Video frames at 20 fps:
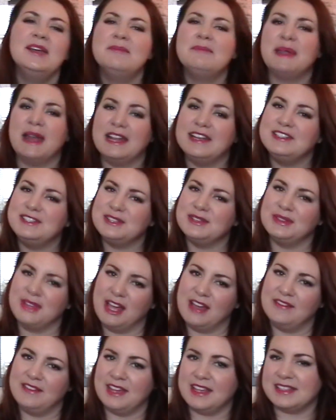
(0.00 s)
but I do
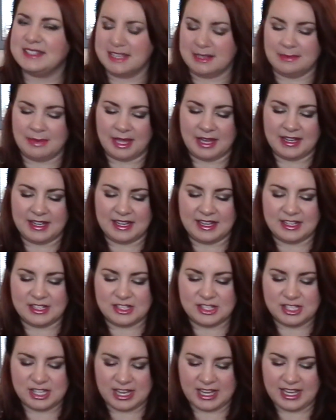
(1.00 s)
love Essie Button, and
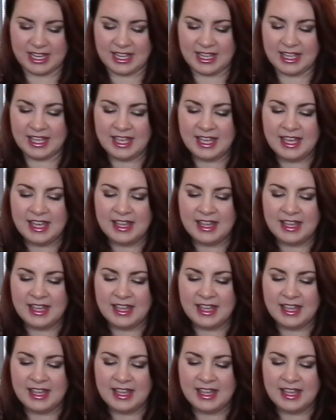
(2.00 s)
she